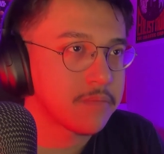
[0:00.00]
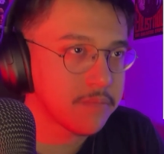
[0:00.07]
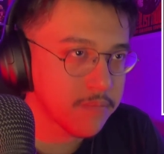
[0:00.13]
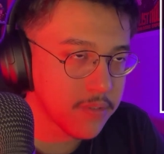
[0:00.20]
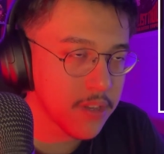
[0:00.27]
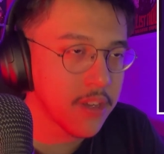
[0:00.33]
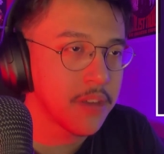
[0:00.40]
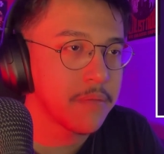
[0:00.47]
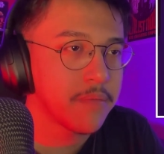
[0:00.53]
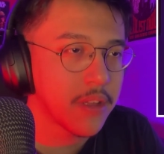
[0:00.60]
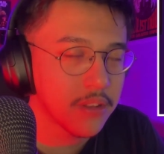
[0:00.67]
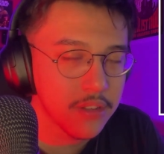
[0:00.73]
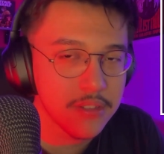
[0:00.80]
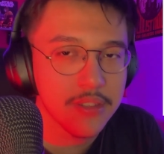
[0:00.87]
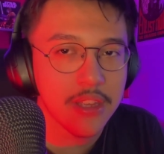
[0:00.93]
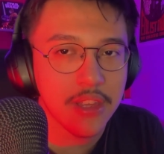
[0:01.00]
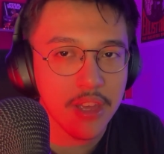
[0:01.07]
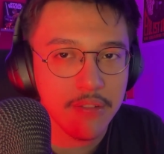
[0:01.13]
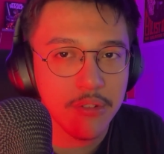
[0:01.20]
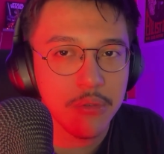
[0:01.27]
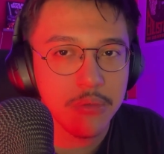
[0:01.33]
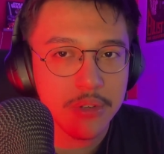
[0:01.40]
See? At least they
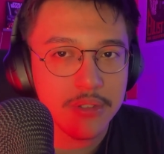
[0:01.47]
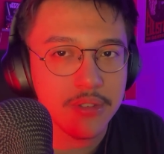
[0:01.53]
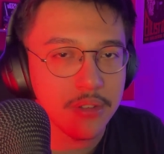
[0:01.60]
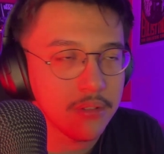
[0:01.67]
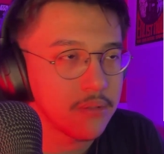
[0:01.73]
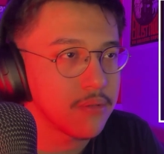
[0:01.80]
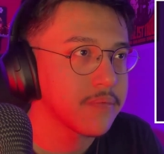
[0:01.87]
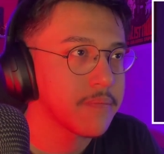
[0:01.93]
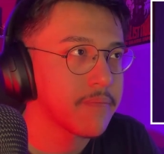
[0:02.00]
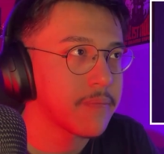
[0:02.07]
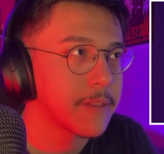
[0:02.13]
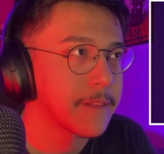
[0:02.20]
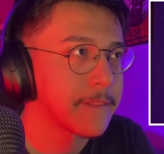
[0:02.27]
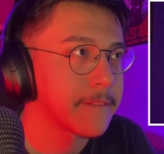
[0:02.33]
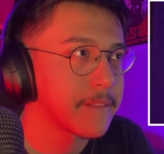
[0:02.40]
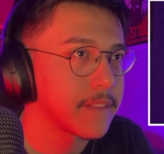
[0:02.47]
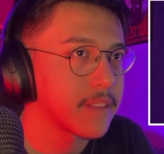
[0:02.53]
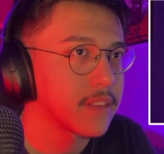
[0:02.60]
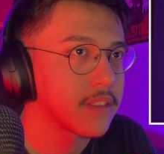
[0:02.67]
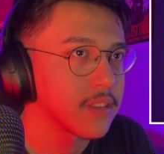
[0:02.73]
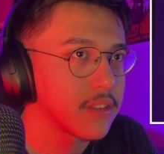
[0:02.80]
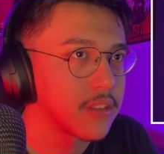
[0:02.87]
gave a reason.
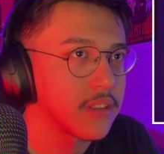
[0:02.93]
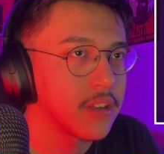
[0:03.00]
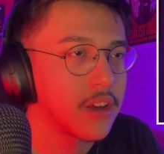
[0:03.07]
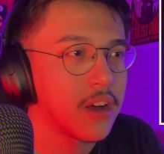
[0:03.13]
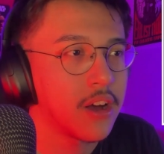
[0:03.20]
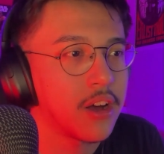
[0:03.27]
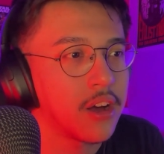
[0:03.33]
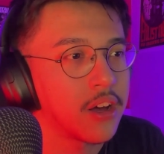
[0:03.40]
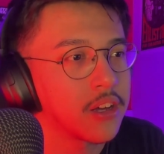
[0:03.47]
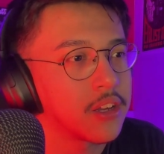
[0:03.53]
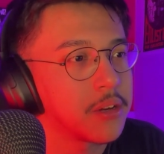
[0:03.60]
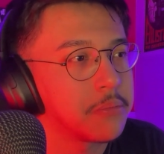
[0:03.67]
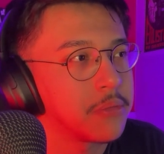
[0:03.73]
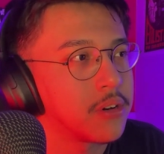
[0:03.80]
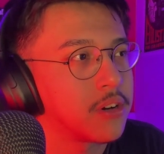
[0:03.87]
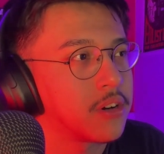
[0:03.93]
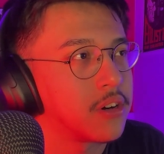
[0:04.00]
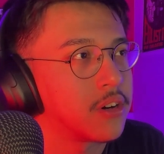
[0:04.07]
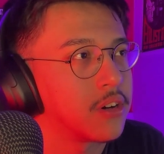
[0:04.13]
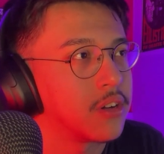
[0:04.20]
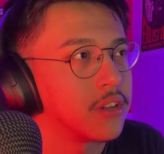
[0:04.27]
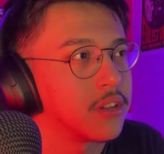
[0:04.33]
Aw, oh, come
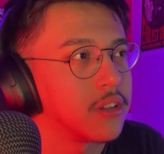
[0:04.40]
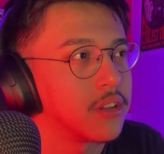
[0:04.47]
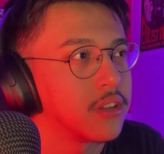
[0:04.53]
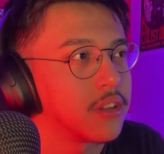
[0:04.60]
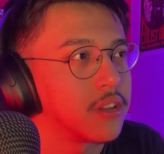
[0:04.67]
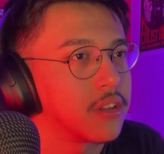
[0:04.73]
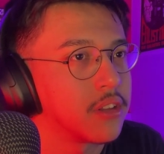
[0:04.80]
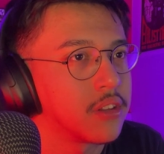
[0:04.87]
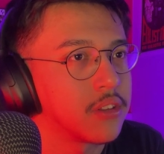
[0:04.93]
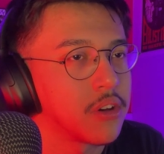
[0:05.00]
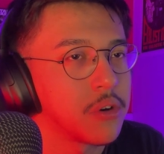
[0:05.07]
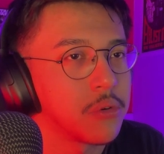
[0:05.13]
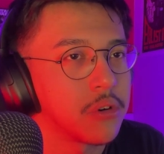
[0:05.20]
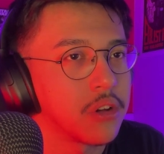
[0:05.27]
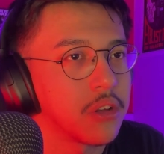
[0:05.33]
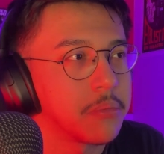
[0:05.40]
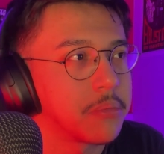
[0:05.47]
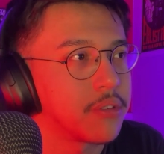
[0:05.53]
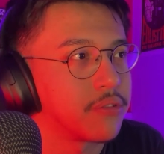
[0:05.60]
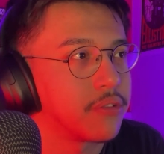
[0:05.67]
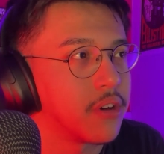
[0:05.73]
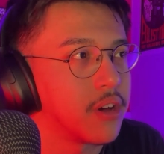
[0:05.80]
on. Don't worry, I'll
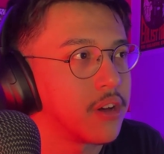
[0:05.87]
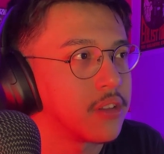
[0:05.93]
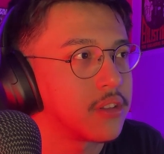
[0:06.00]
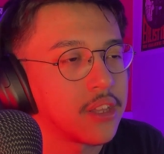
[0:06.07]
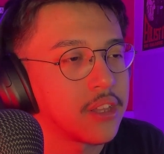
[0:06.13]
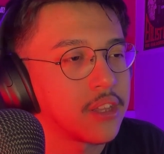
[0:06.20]
be fine.